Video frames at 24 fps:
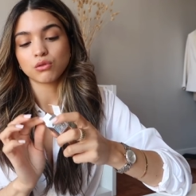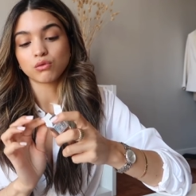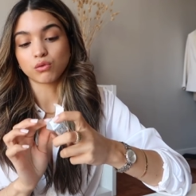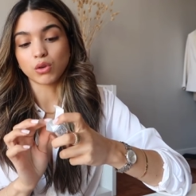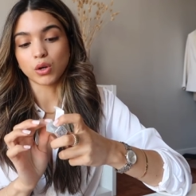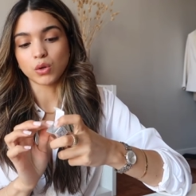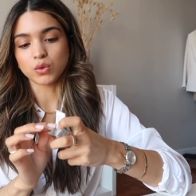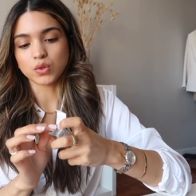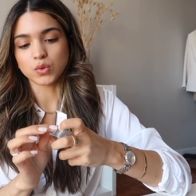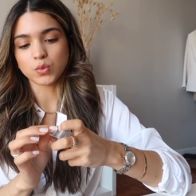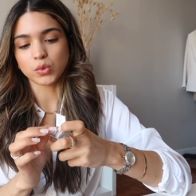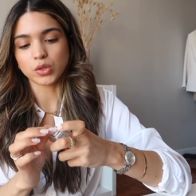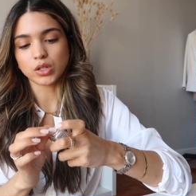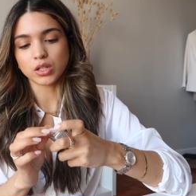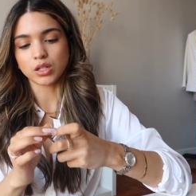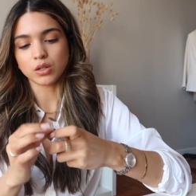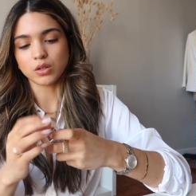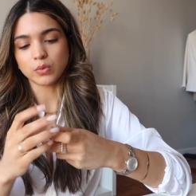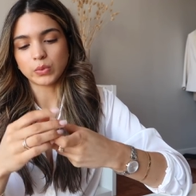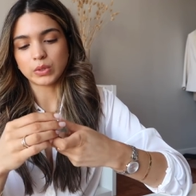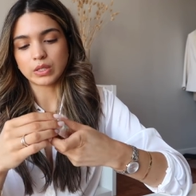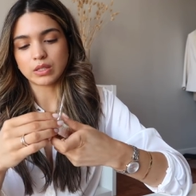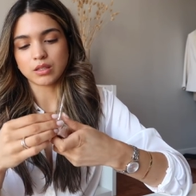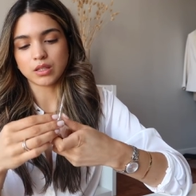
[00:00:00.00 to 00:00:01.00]
rosewood
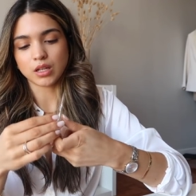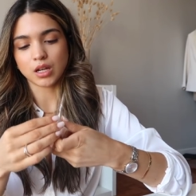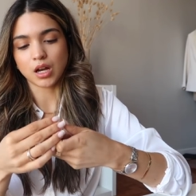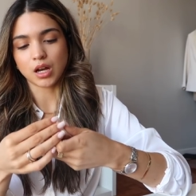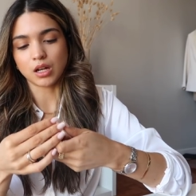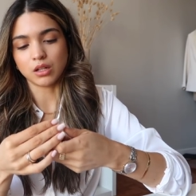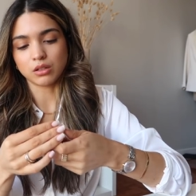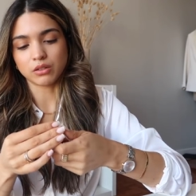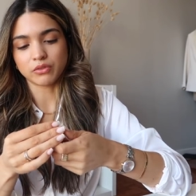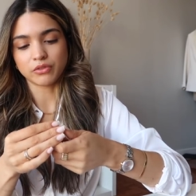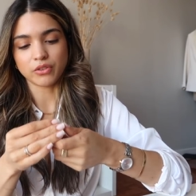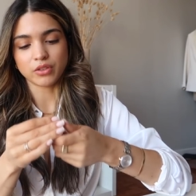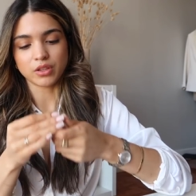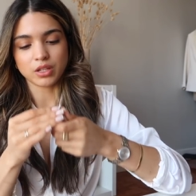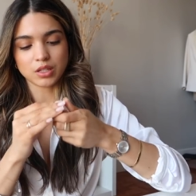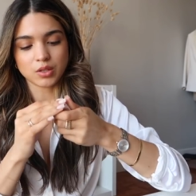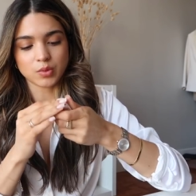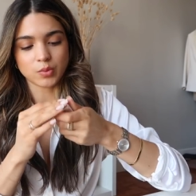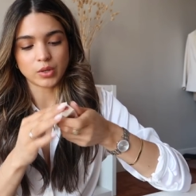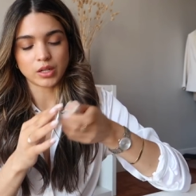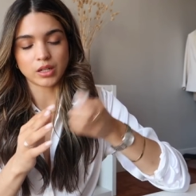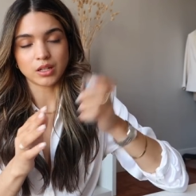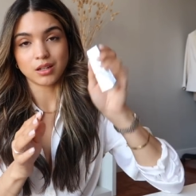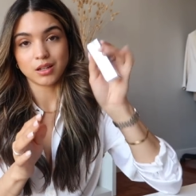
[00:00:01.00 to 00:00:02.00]
was the color for
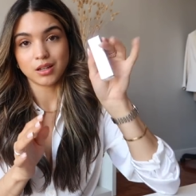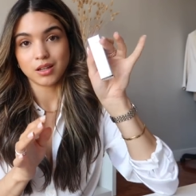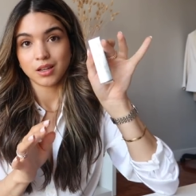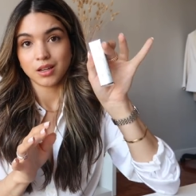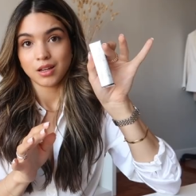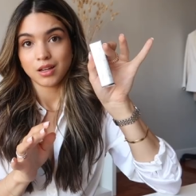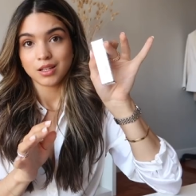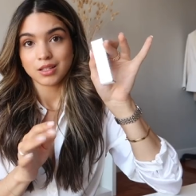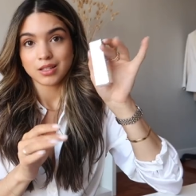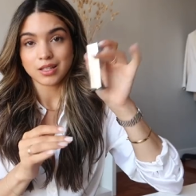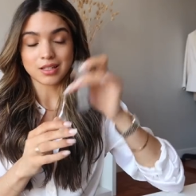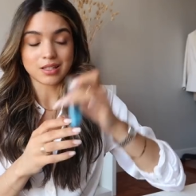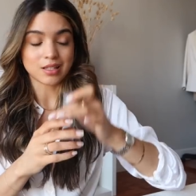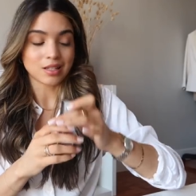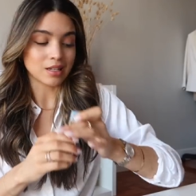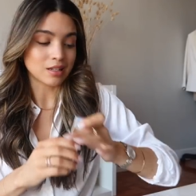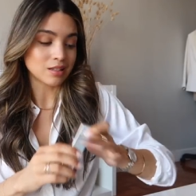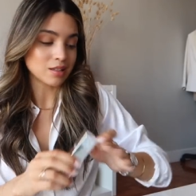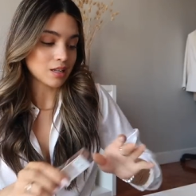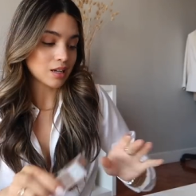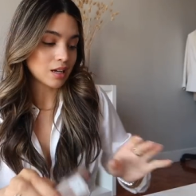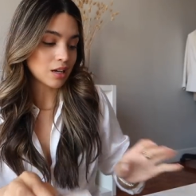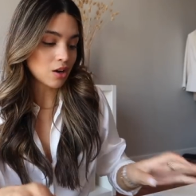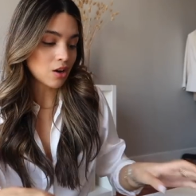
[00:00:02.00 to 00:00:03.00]
this one. That's the
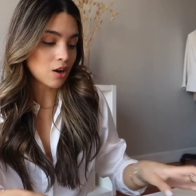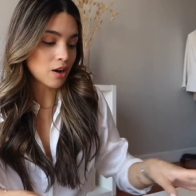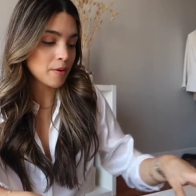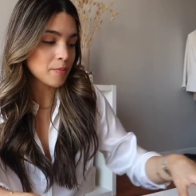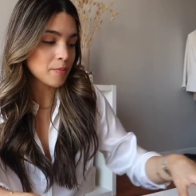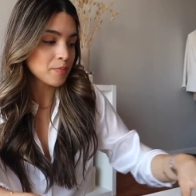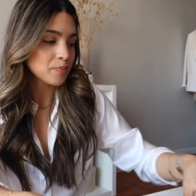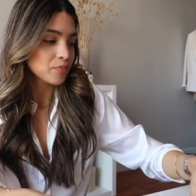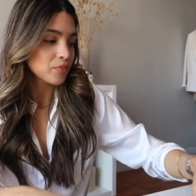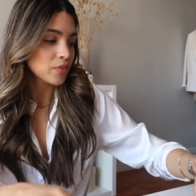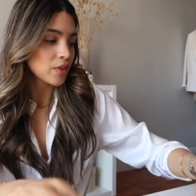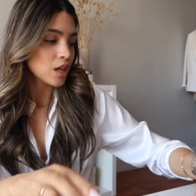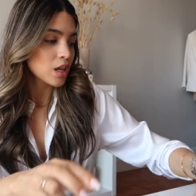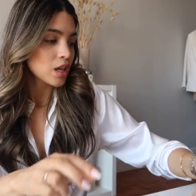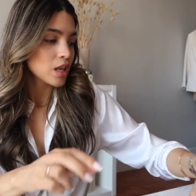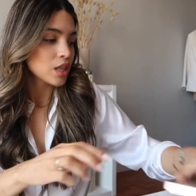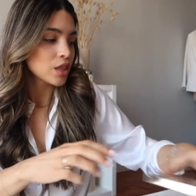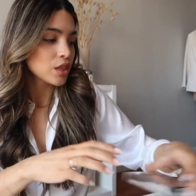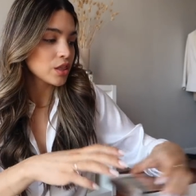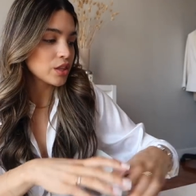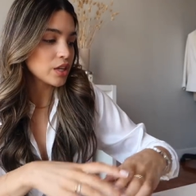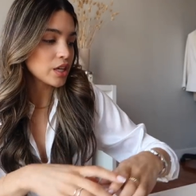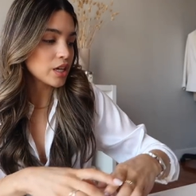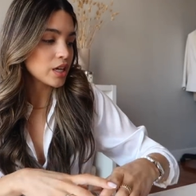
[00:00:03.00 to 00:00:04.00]
next thing I got.
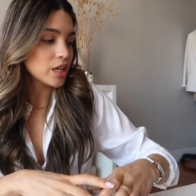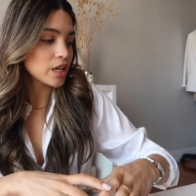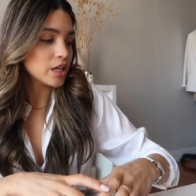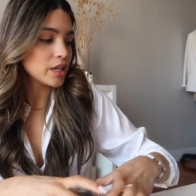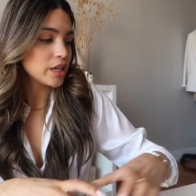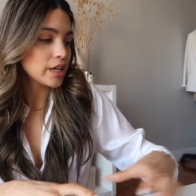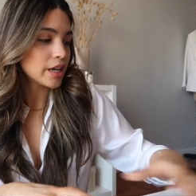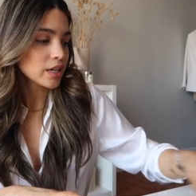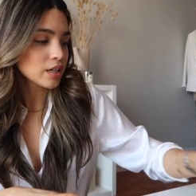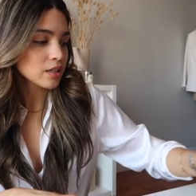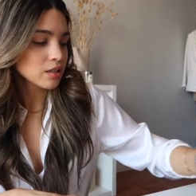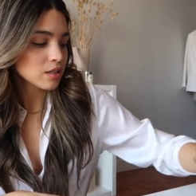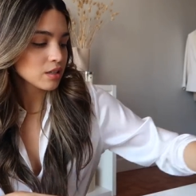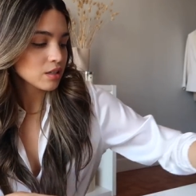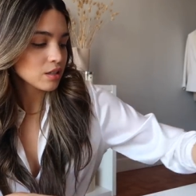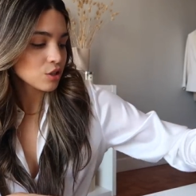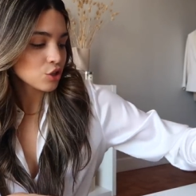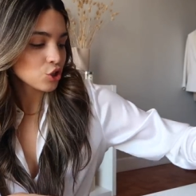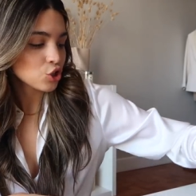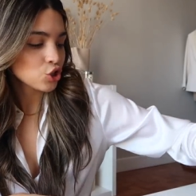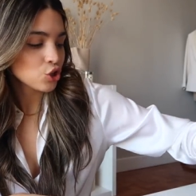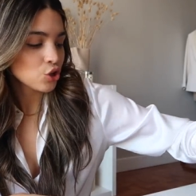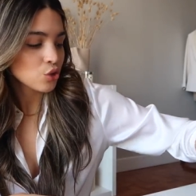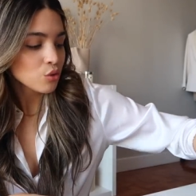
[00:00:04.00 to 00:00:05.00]
The next
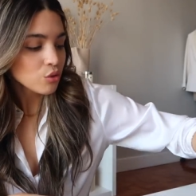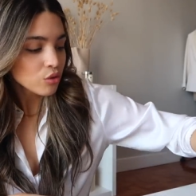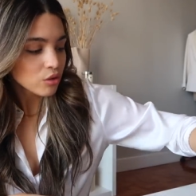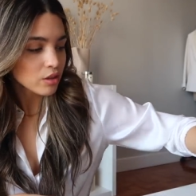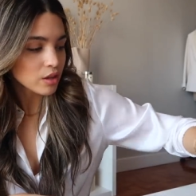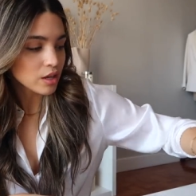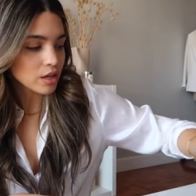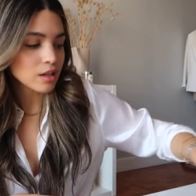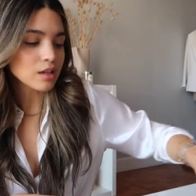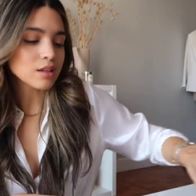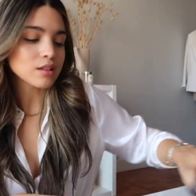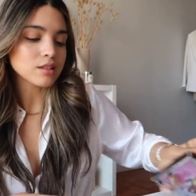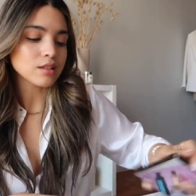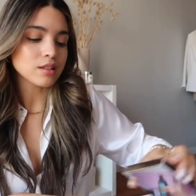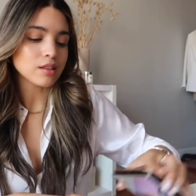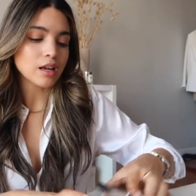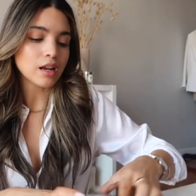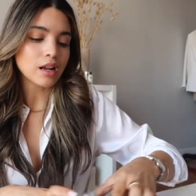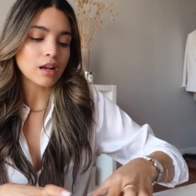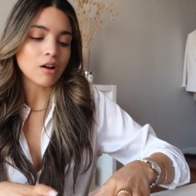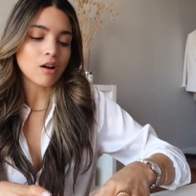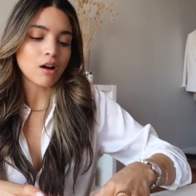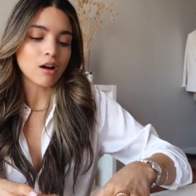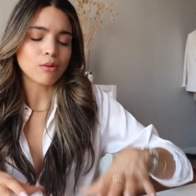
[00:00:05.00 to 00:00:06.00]
two things that
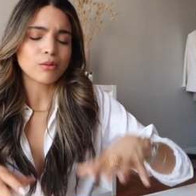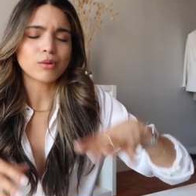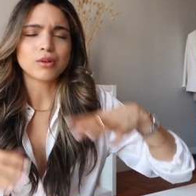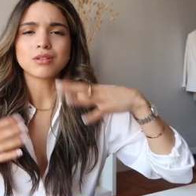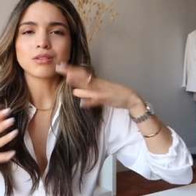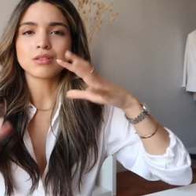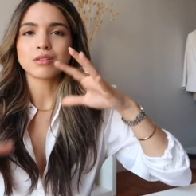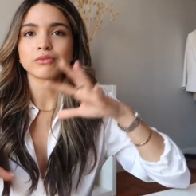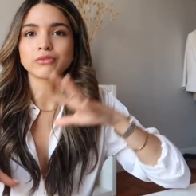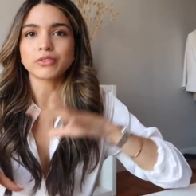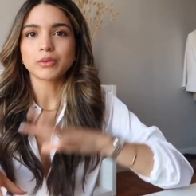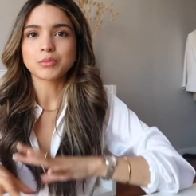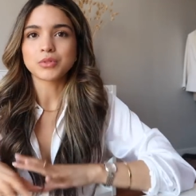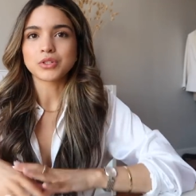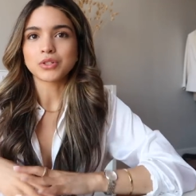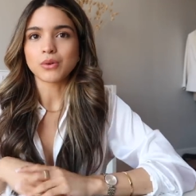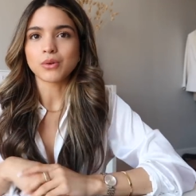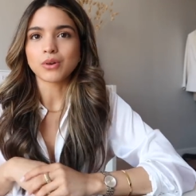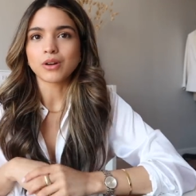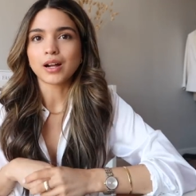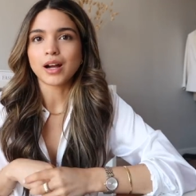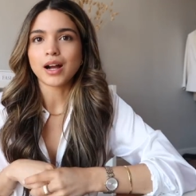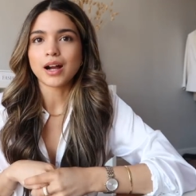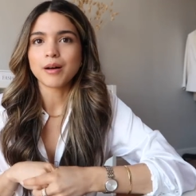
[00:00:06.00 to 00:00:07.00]
I got were also from
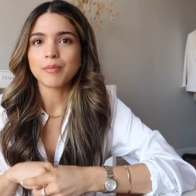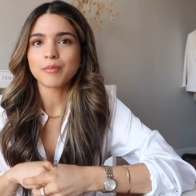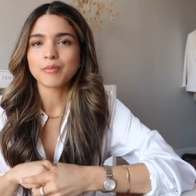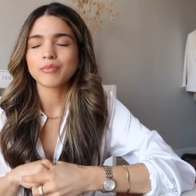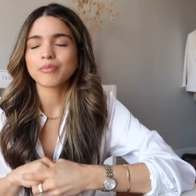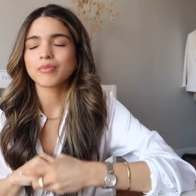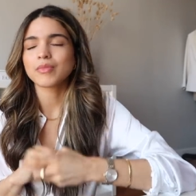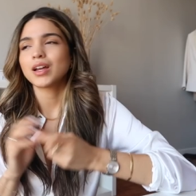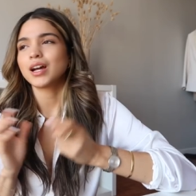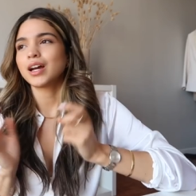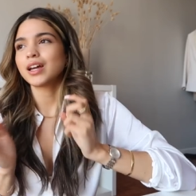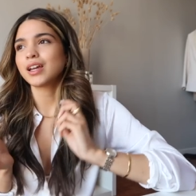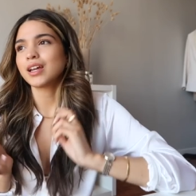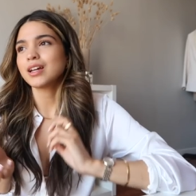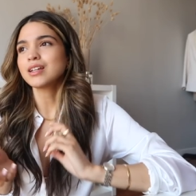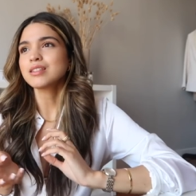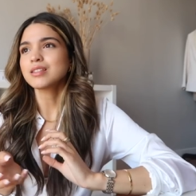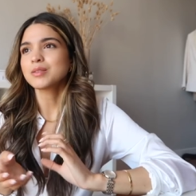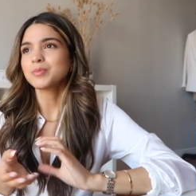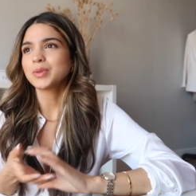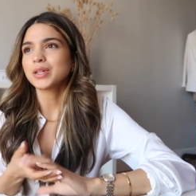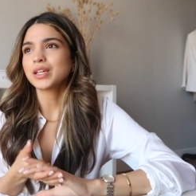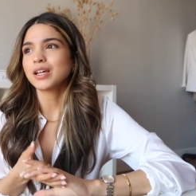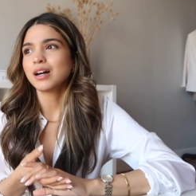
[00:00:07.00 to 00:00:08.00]
Dior. Um, I
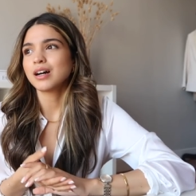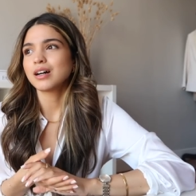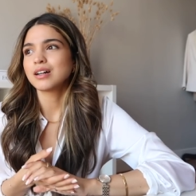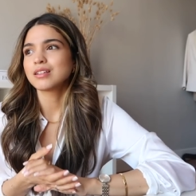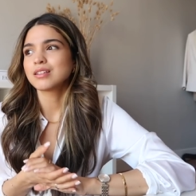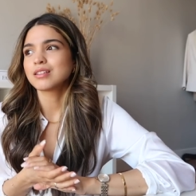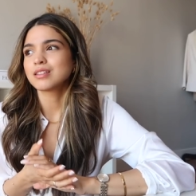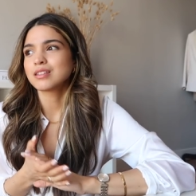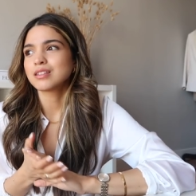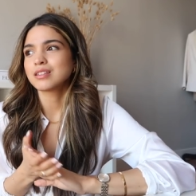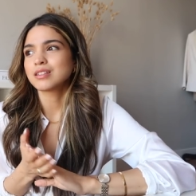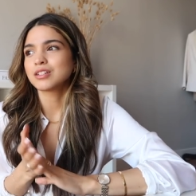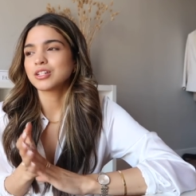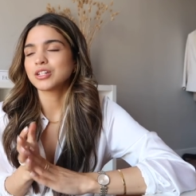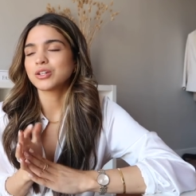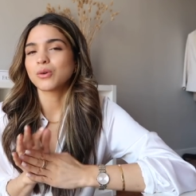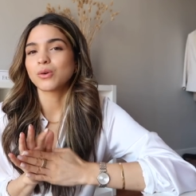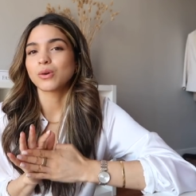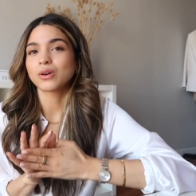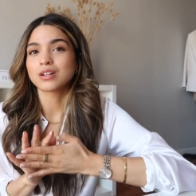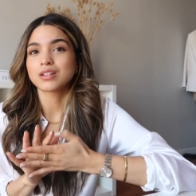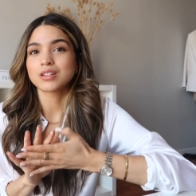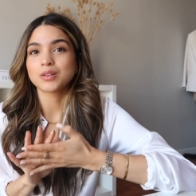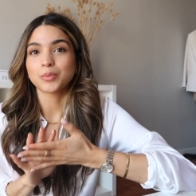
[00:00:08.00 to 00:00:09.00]
guess because
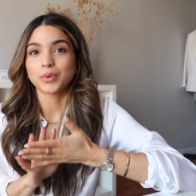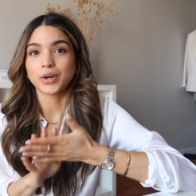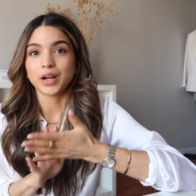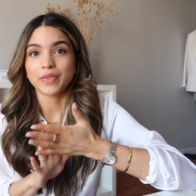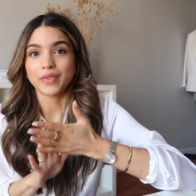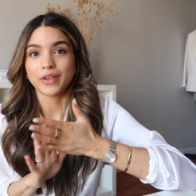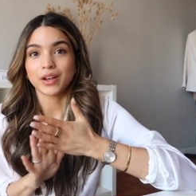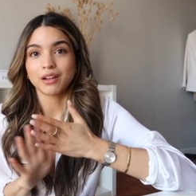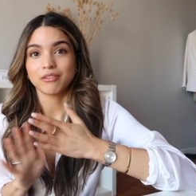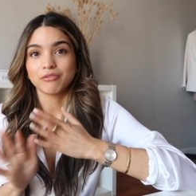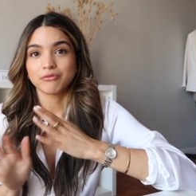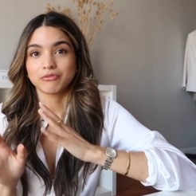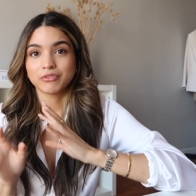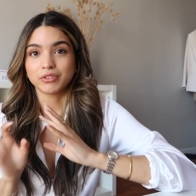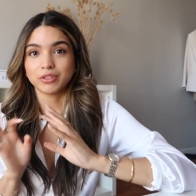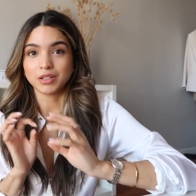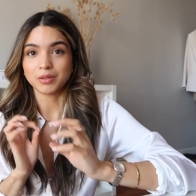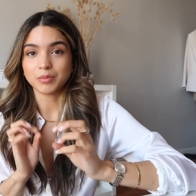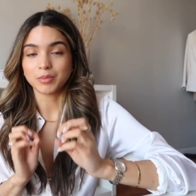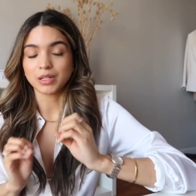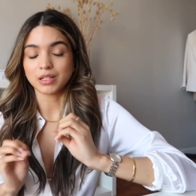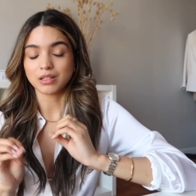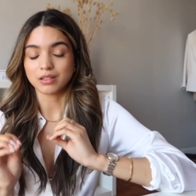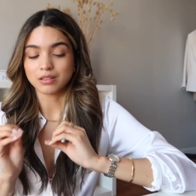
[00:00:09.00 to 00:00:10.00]
Dior is a brand that I've
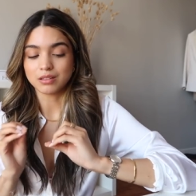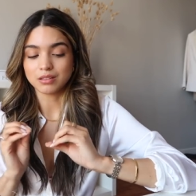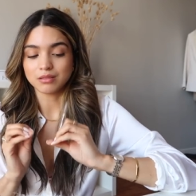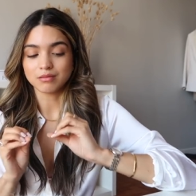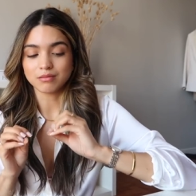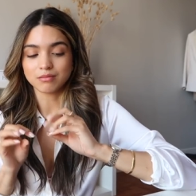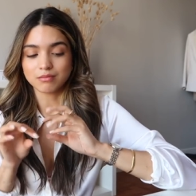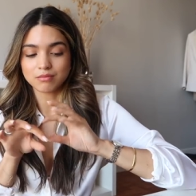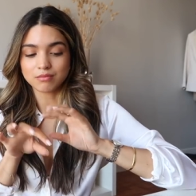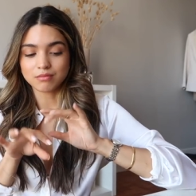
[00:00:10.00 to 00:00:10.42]
really been